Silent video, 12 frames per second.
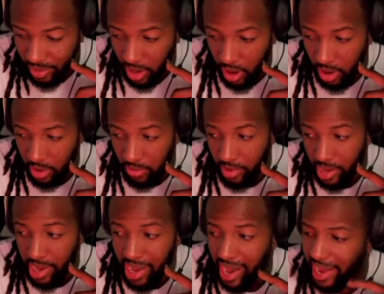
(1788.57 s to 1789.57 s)
Um,
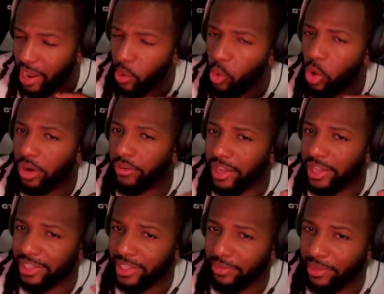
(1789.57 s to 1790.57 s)
and I wonder if
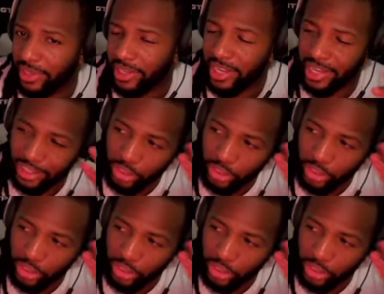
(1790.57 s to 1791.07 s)
that's something,